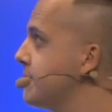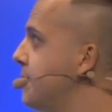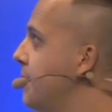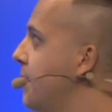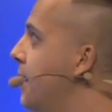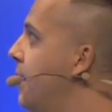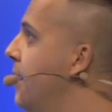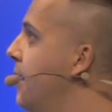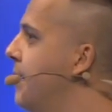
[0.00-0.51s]

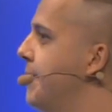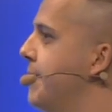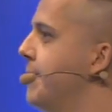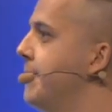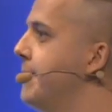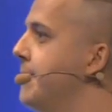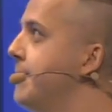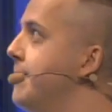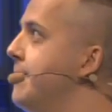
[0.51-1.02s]
And
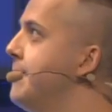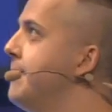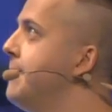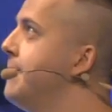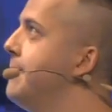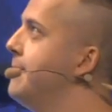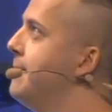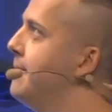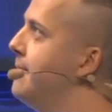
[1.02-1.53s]
another
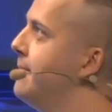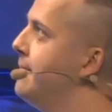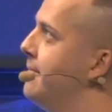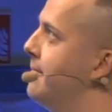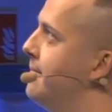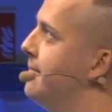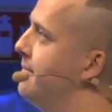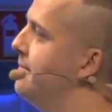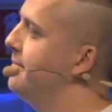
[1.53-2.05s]
really, really
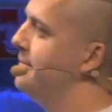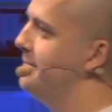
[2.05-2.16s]
awesome